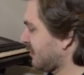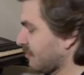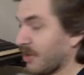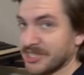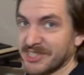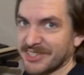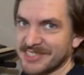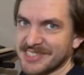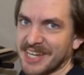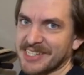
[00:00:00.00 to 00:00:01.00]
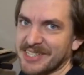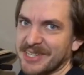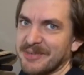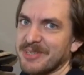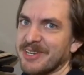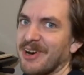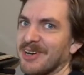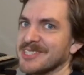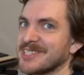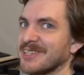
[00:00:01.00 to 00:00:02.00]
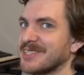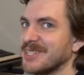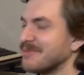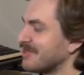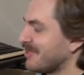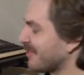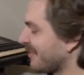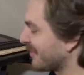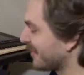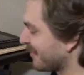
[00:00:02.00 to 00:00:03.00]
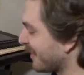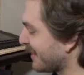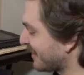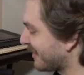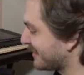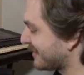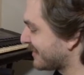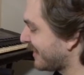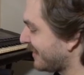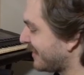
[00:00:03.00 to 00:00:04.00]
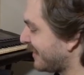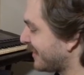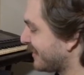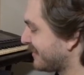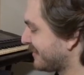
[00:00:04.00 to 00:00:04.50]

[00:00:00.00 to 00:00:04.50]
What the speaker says: Watch, like, this is actually going to be an all-star team, and then they're all going to wreck because it's Talladega.